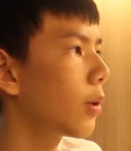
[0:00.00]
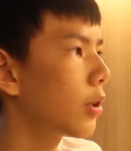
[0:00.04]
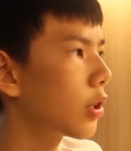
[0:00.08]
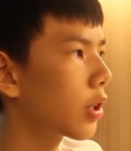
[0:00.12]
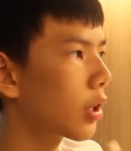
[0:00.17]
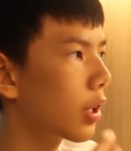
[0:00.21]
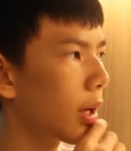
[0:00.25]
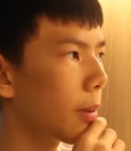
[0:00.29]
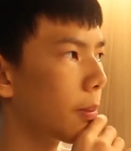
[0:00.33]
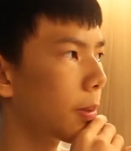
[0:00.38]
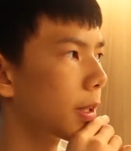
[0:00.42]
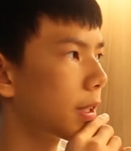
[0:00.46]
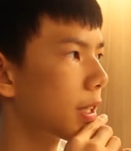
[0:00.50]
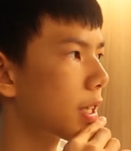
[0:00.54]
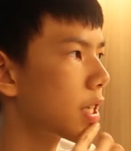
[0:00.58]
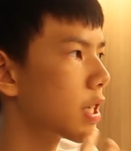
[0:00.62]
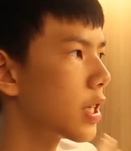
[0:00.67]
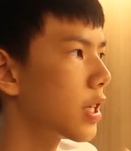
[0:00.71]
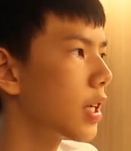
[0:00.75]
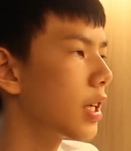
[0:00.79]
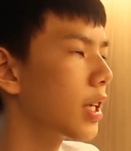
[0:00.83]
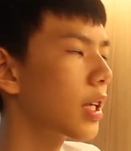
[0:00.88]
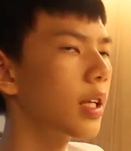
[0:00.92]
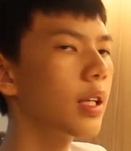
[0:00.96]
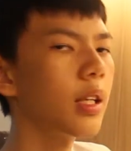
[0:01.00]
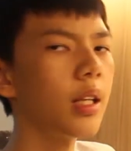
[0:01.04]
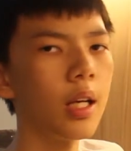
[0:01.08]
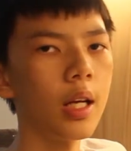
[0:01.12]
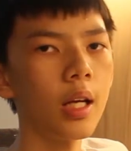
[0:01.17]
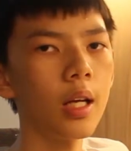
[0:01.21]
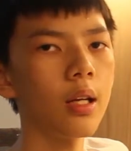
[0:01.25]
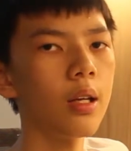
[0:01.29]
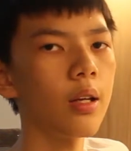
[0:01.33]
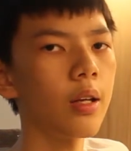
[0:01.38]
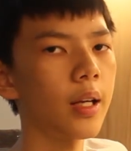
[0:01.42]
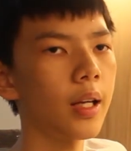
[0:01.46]
once you're done positioning it,
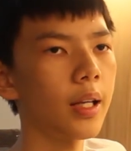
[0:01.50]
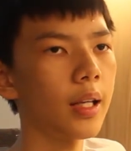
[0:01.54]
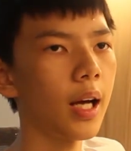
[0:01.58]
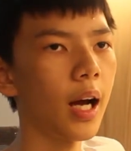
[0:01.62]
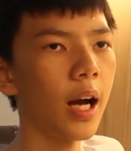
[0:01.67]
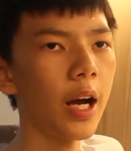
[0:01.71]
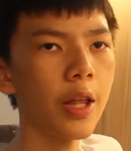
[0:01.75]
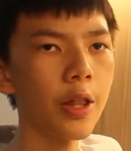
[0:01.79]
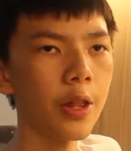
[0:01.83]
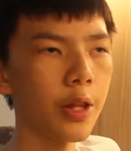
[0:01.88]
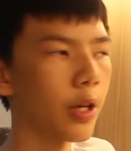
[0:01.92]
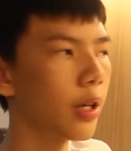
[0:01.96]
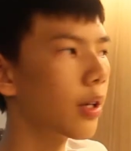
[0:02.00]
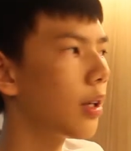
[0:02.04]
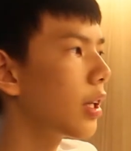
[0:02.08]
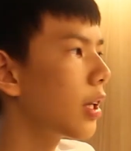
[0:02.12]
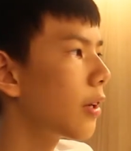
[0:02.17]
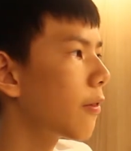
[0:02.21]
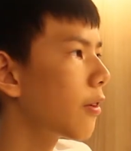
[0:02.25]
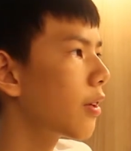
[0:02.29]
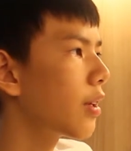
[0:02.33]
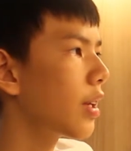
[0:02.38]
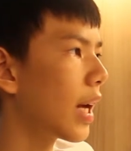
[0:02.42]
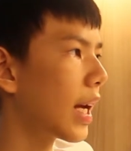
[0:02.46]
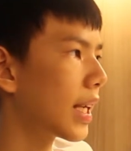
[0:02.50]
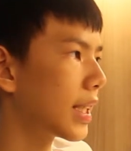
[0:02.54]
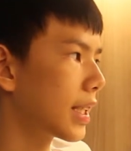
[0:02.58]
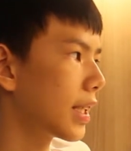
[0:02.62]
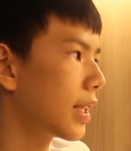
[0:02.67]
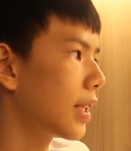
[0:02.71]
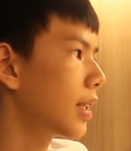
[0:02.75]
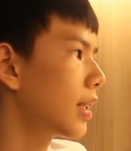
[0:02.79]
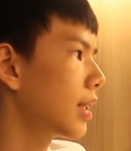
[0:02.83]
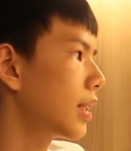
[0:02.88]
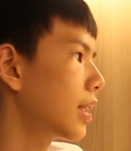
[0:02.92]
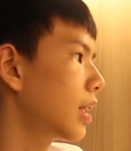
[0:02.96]
you can either leave it as
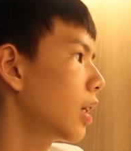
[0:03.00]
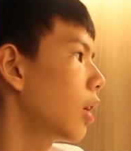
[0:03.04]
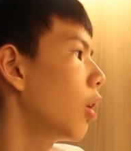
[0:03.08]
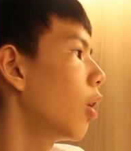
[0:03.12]
it is